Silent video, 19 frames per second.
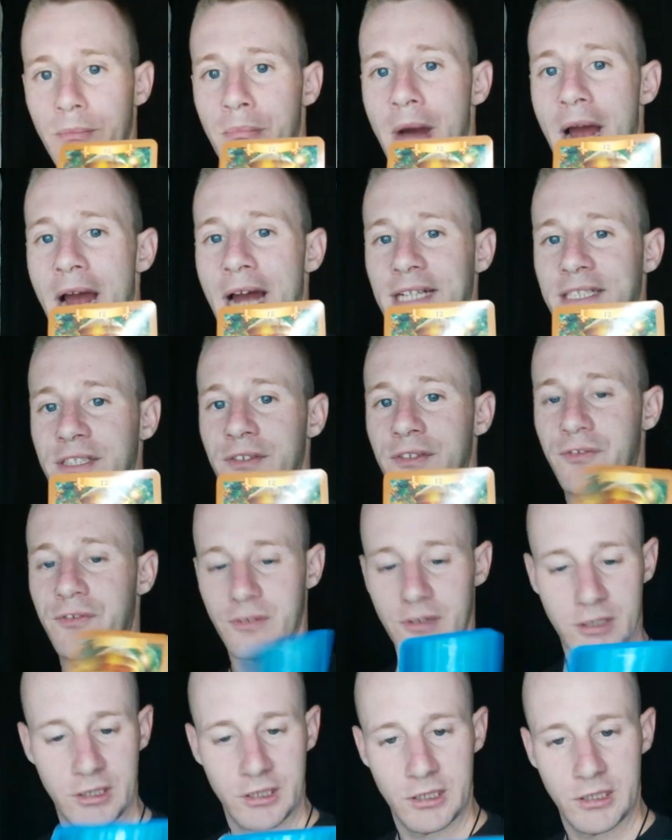massive,
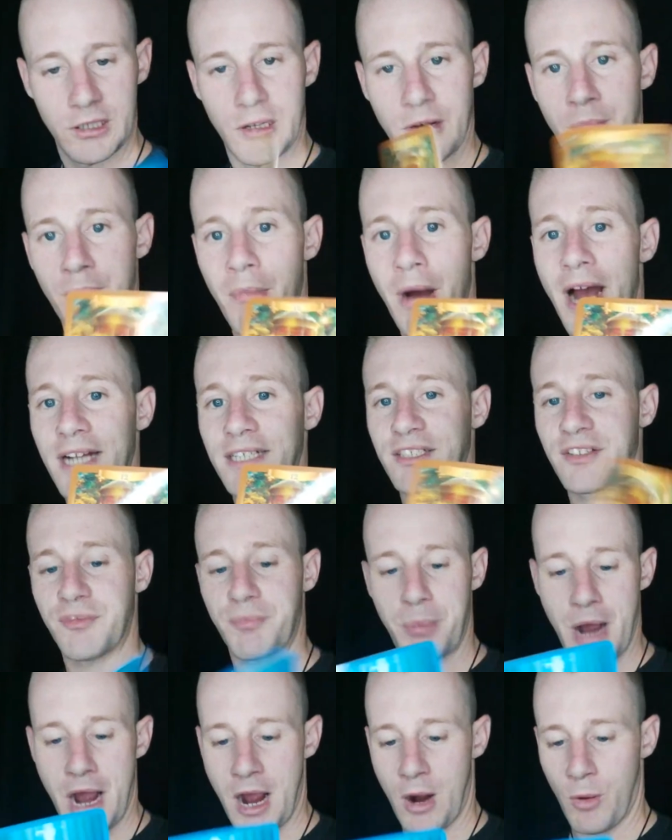massive
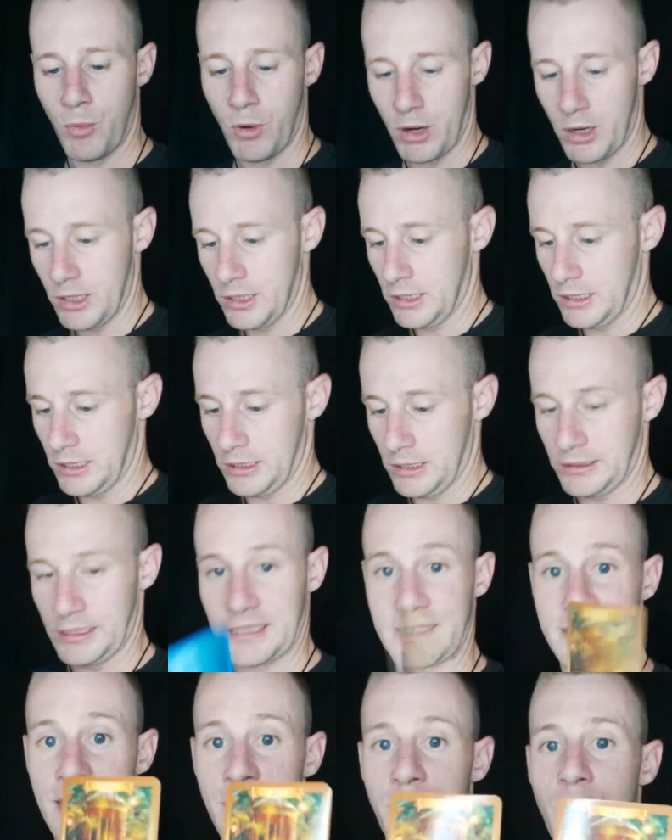power. The
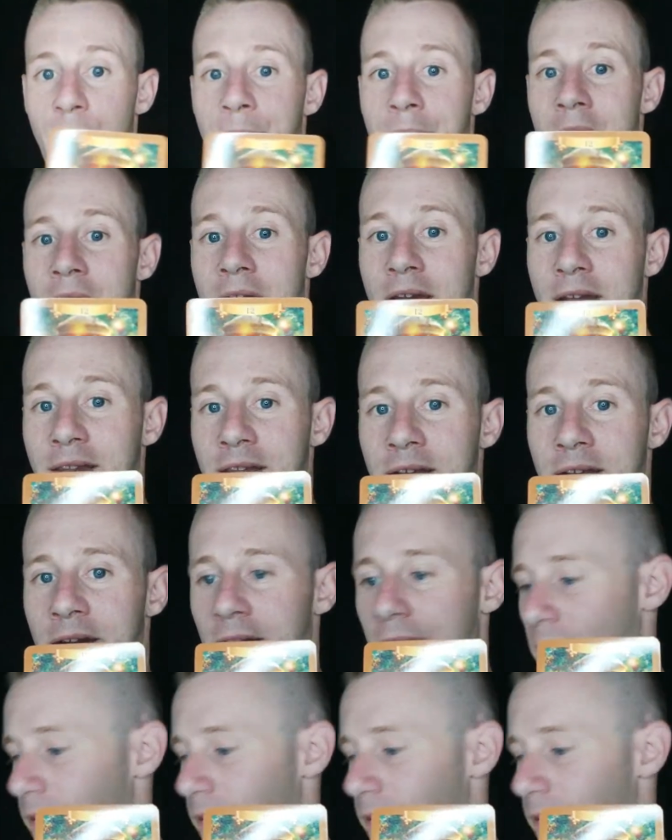Temple Path here.